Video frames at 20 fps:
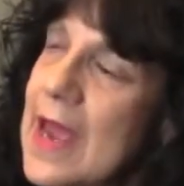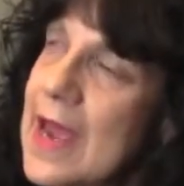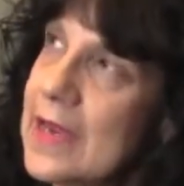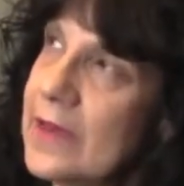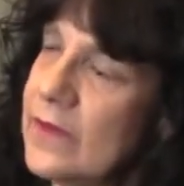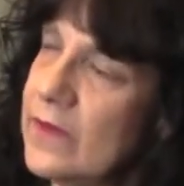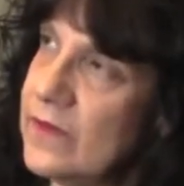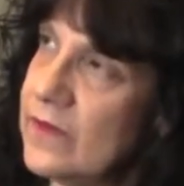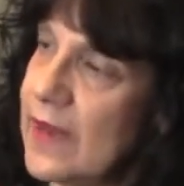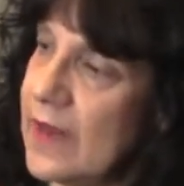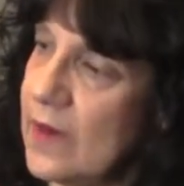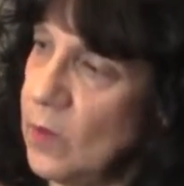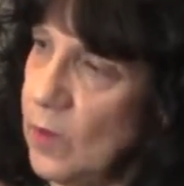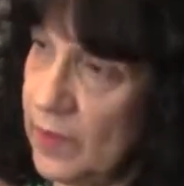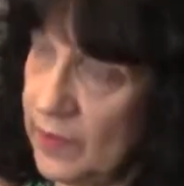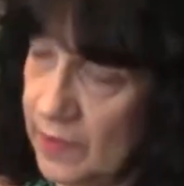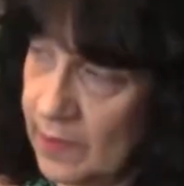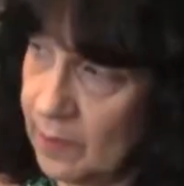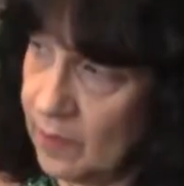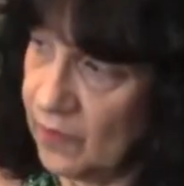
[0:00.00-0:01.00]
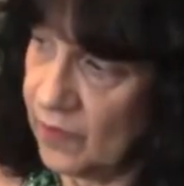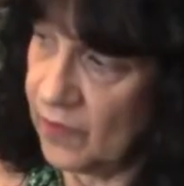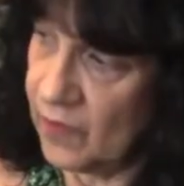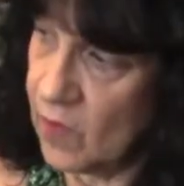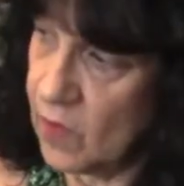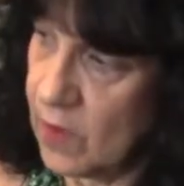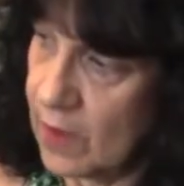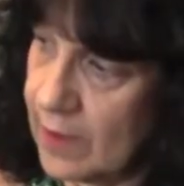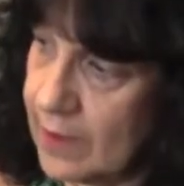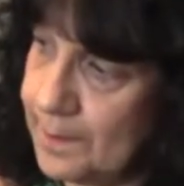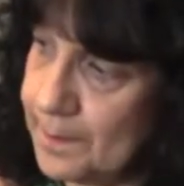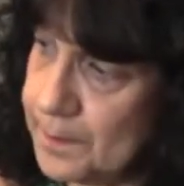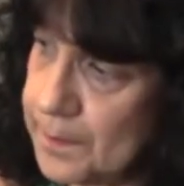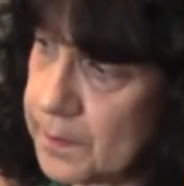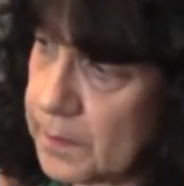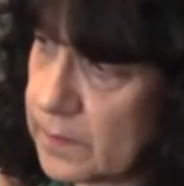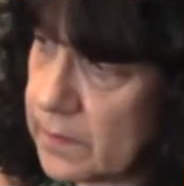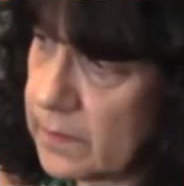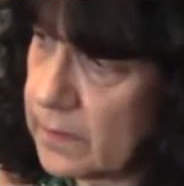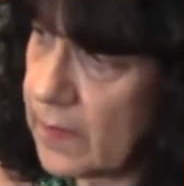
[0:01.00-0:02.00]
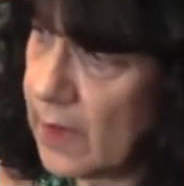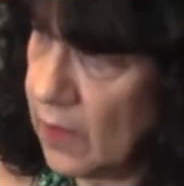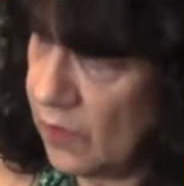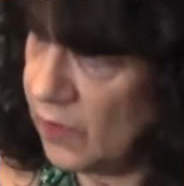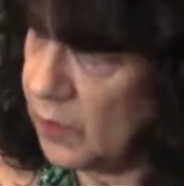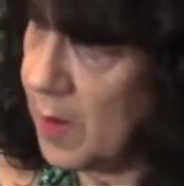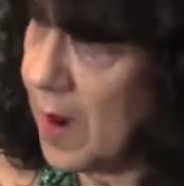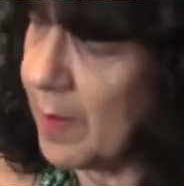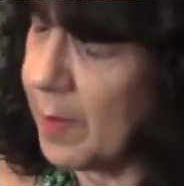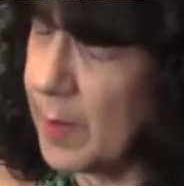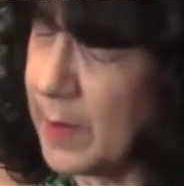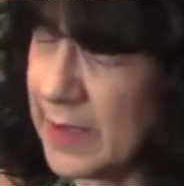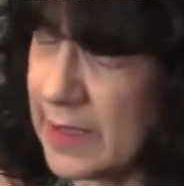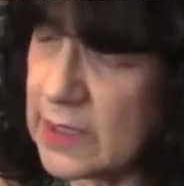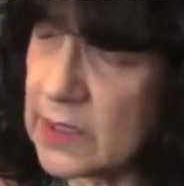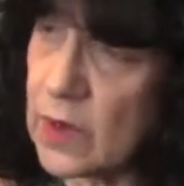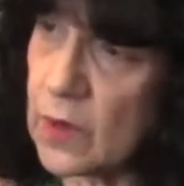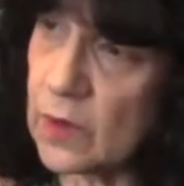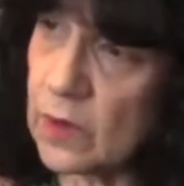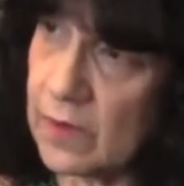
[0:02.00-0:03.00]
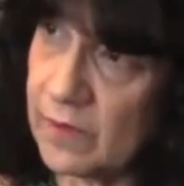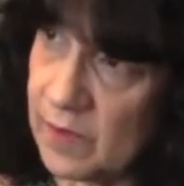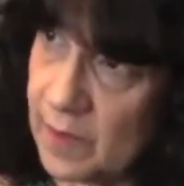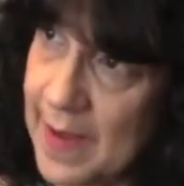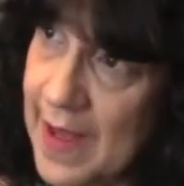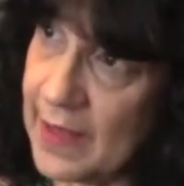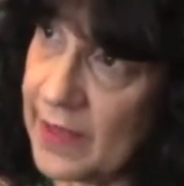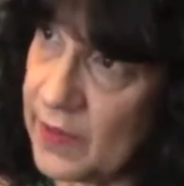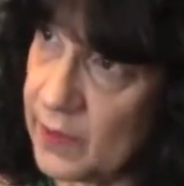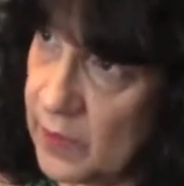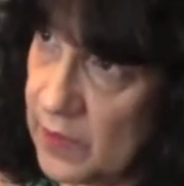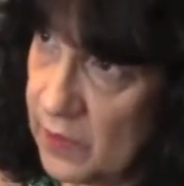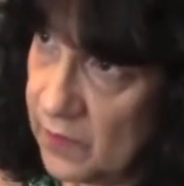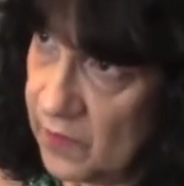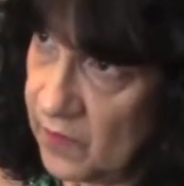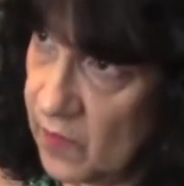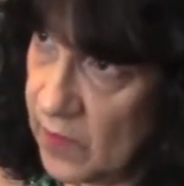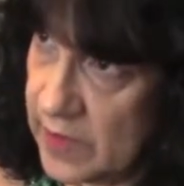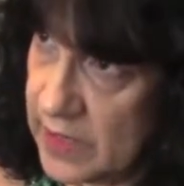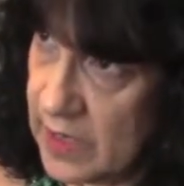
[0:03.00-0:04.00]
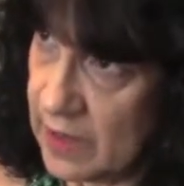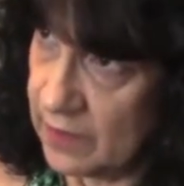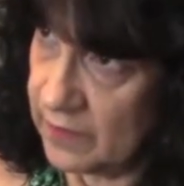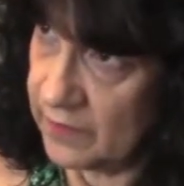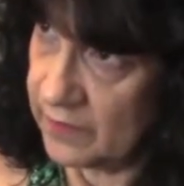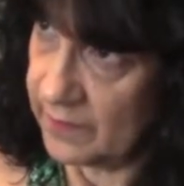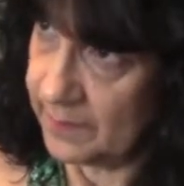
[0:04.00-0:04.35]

and stayed with them for, it's probably a total of about 3 or 4 years.